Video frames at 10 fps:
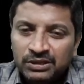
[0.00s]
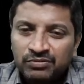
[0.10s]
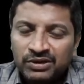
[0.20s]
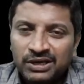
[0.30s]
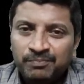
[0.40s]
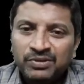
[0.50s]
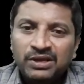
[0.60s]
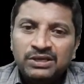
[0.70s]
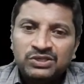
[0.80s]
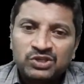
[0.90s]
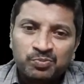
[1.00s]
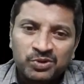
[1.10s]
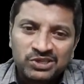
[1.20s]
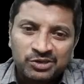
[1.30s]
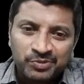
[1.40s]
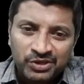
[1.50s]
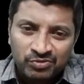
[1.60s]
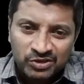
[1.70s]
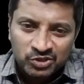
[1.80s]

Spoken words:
Okay. Suppose let me give one